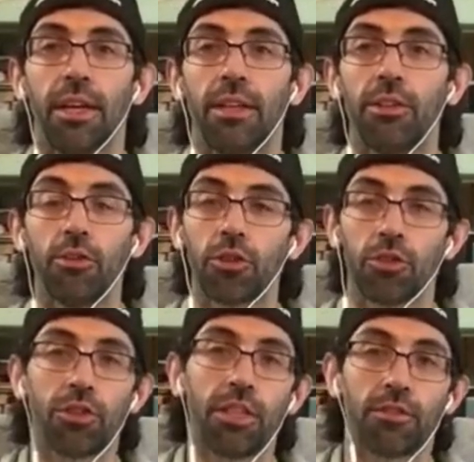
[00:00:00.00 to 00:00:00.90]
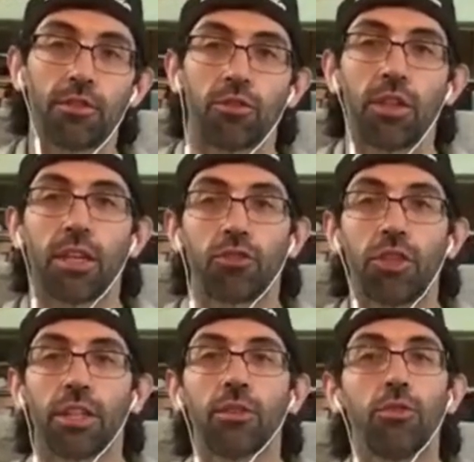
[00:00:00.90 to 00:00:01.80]
And the New Jersey Devils are not
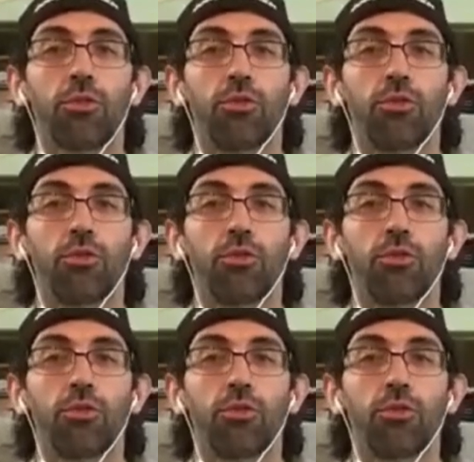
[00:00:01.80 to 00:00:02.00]
trading